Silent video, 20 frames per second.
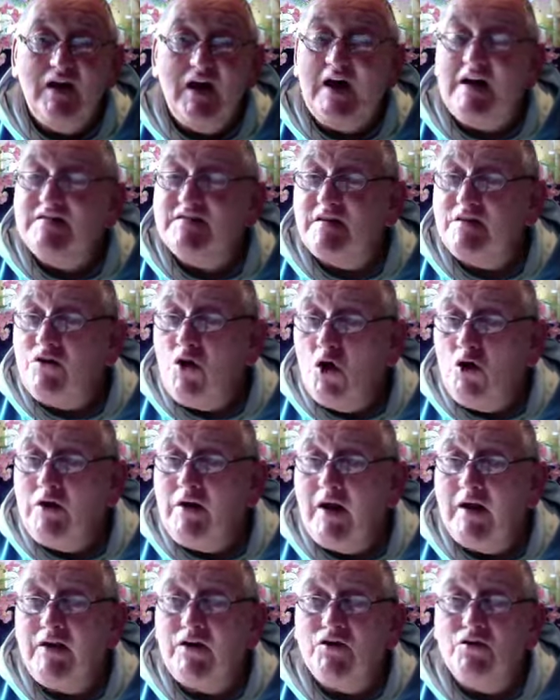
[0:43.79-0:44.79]
As an
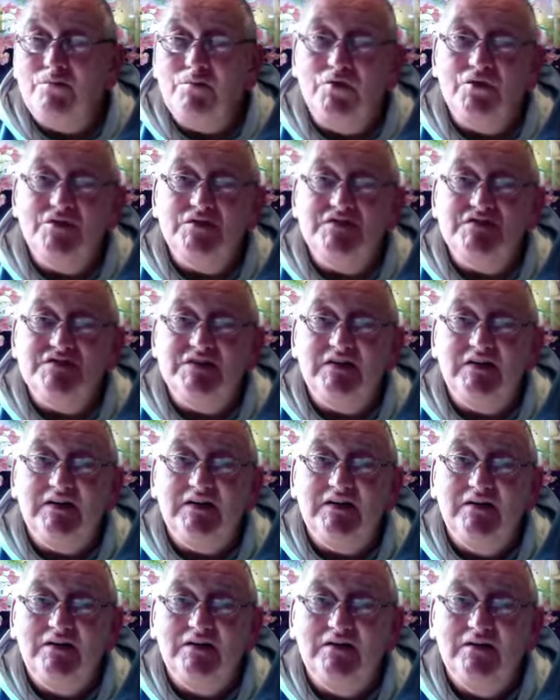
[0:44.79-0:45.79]
online
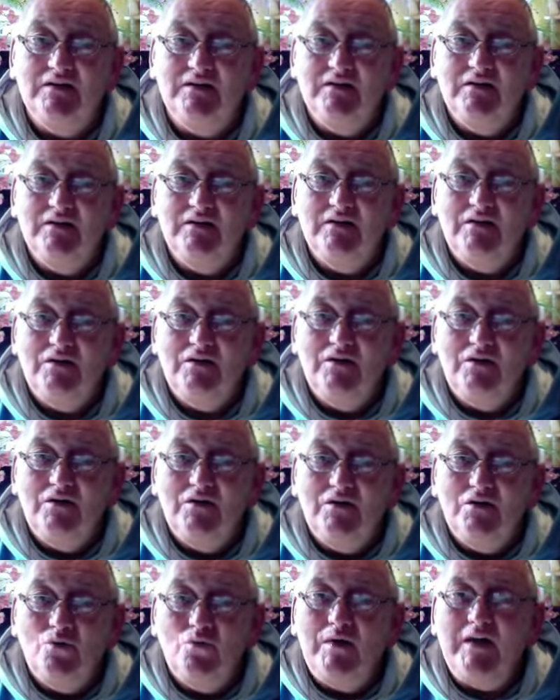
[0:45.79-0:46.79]
community,
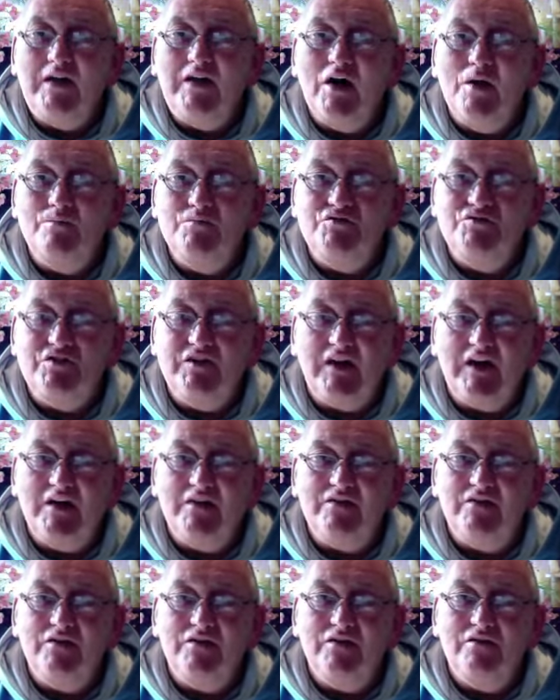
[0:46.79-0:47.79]
we come
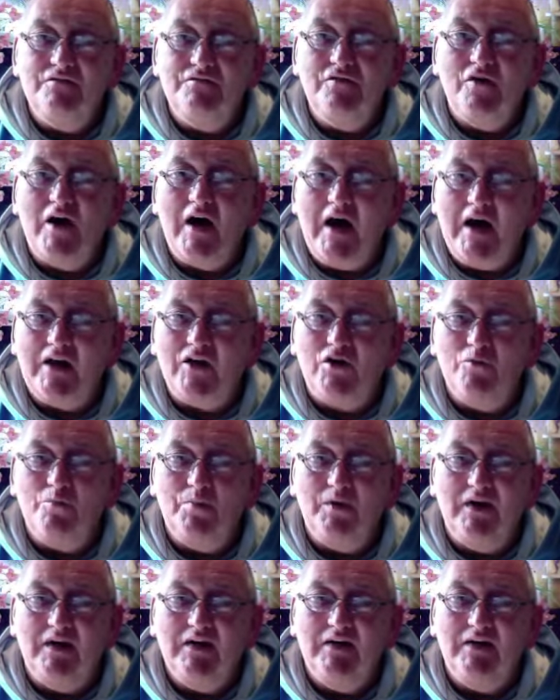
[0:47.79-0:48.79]
together for
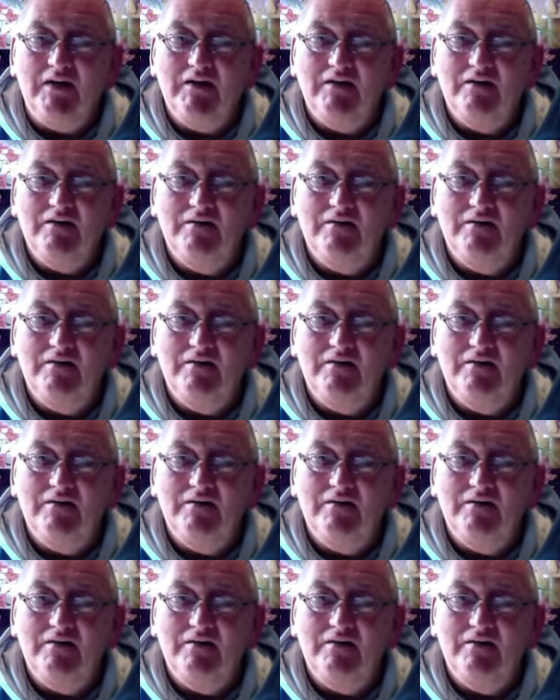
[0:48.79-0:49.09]
agape.